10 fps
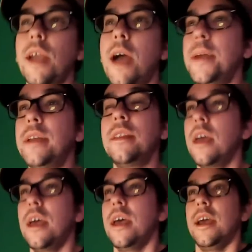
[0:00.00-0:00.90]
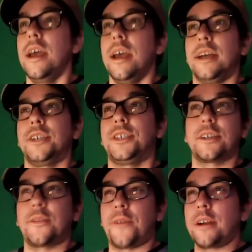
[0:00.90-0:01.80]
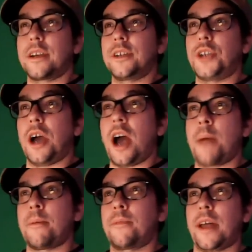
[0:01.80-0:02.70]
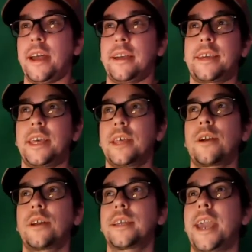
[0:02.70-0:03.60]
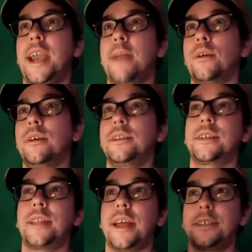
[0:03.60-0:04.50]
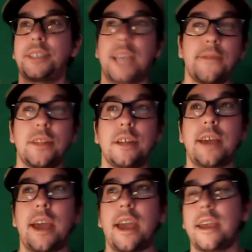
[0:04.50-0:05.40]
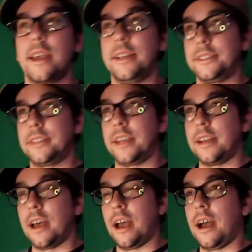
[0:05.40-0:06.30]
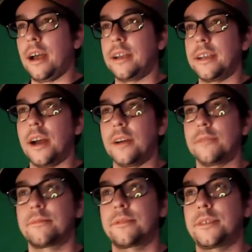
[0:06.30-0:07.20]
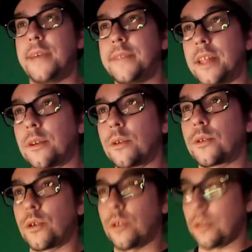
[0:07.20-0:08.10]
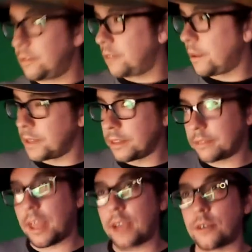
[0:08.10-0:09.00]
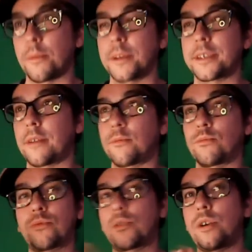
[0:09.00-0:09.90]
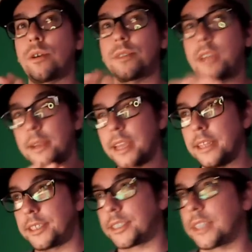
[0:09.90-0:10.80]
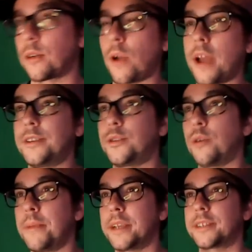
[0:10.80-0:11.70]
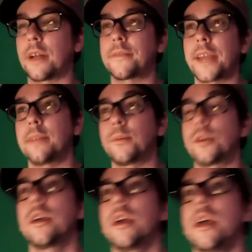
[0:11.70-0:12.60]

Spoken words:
I mean, she does a very good job of like killing all the cameras and then saving the day and saving that little girl. I mean, that girl must have had a good old time getting slid right into a big stuffed animal.